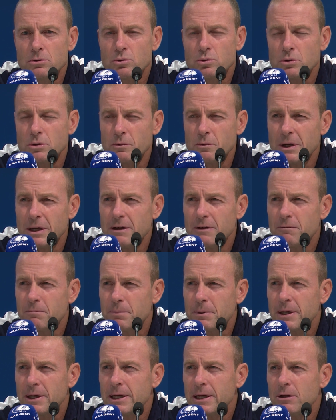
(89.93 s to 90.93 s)
the way
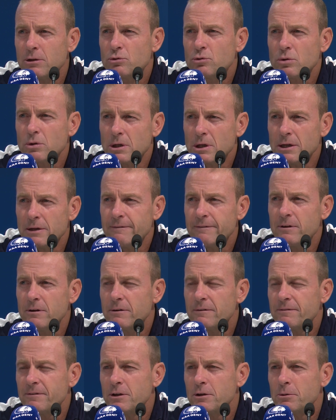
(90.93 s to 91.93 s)
of playing, to the level
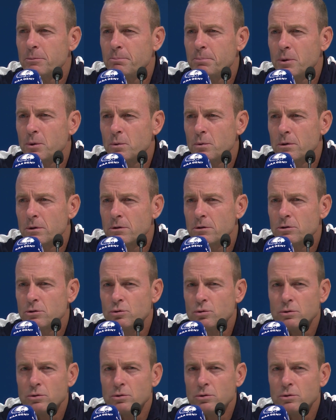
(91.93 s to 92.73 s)
of the opponent,